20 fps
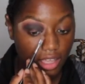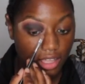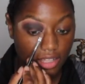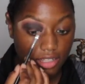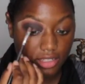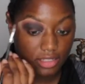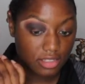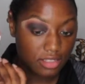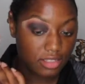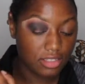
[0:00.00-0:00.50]

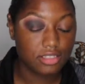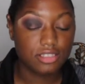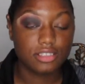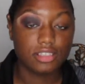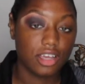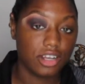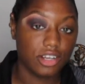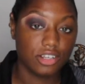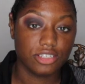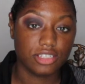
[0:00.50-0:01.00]
it's
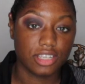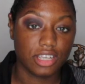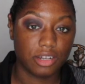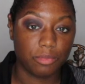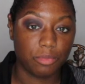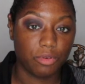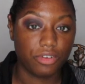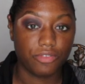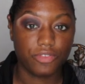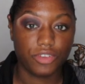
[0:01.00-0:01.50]

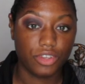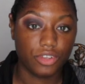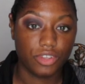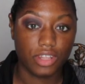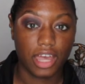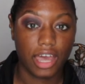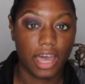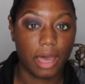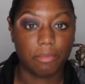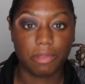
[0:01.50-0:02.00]
understandable if you do
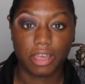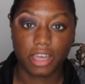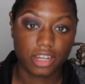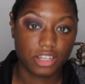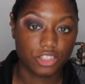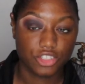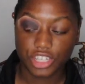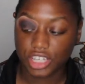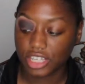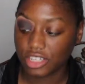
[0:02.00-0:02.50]
that. I'm not
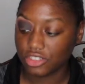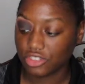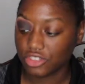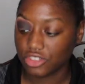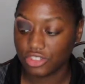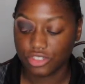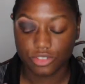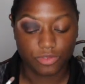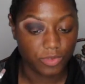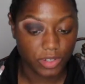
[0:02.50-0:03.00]
going to
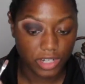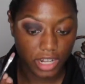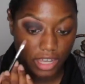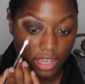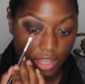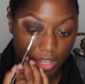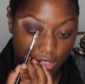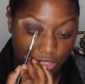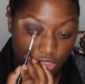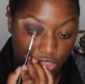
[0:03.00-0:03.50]
judge. We're not
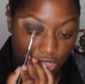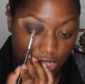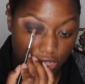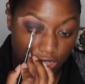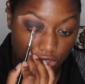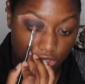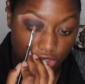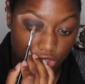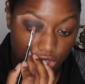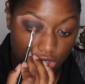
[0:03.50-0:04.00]
here to
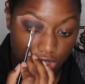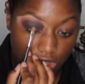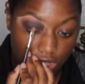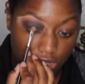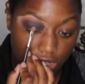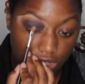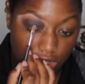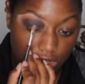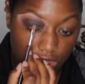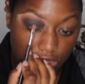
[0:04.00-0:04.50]
judge.
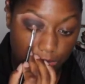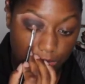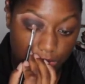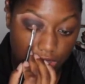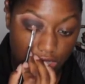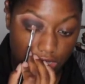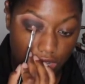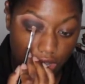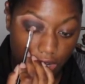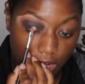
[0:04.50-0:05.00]
So I'm
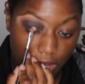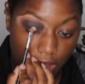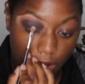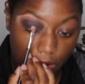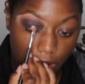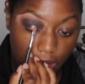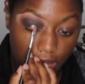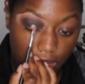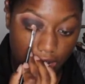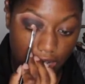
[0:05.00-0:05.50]
just going to go
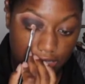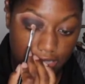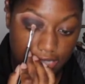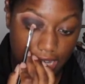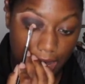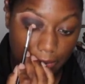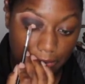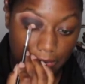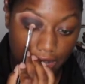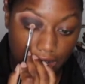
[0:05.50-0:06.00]
ahead and
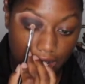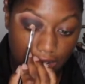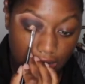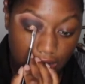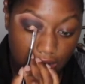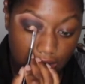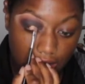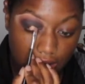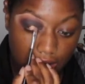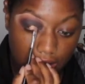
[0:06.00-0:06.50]
tap that
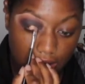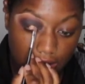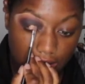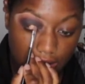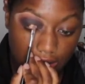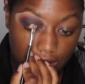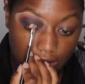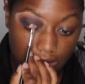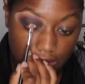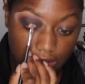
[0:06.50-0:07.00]
in.
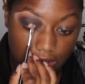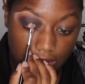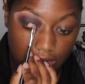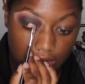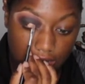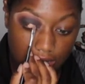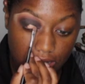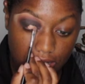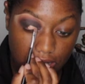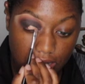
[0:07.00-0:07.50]

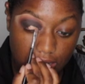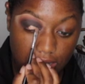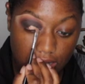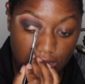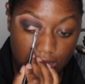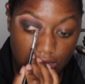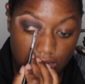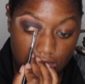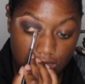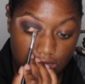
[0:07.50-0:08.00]

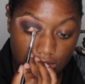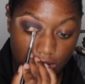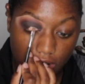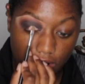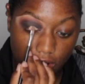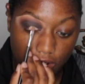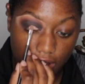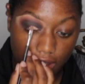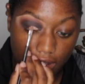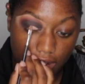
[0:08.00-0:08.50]
Start
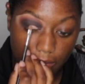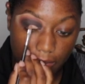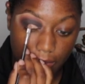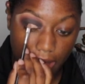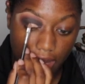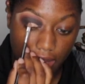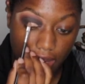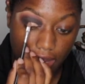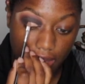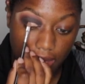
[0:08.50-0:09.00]
creating
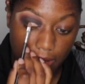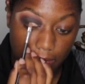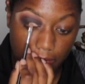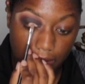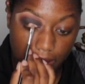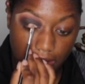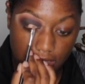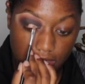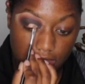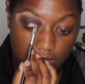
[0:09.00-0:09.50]
my
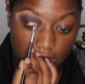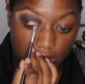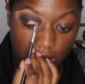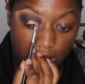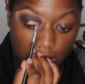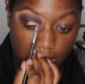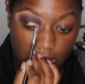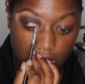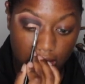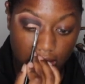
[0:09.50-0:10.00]
base
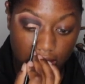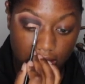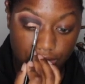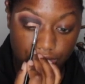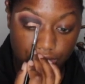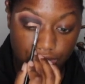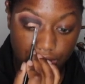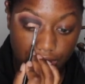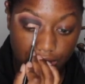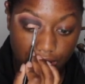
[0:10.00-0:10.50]
along the
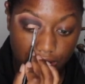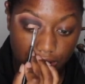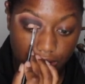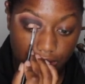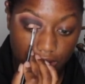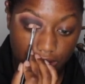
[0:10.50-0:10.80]
edge here.